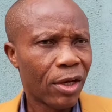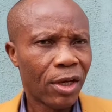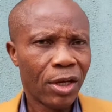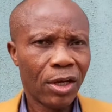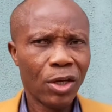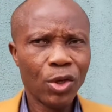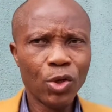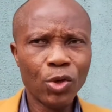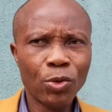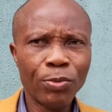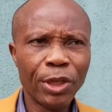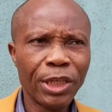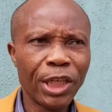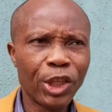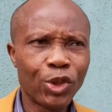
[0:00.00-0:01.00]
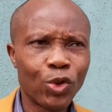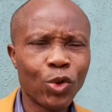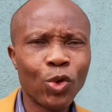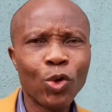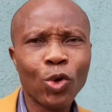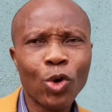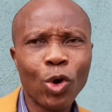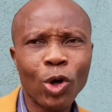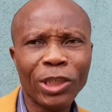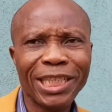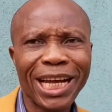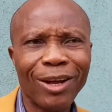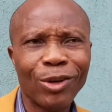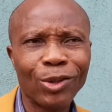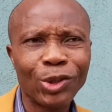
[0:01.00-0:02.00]
You may need to cut
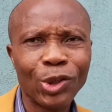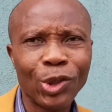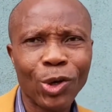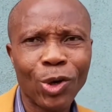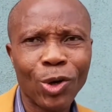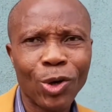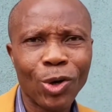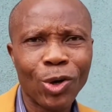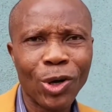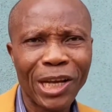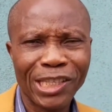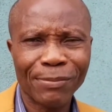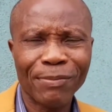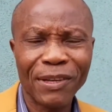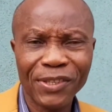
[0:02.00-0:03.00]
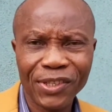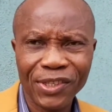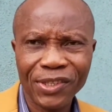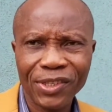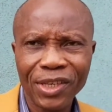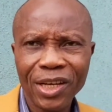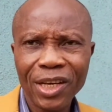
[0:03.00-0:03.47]
down your expenses.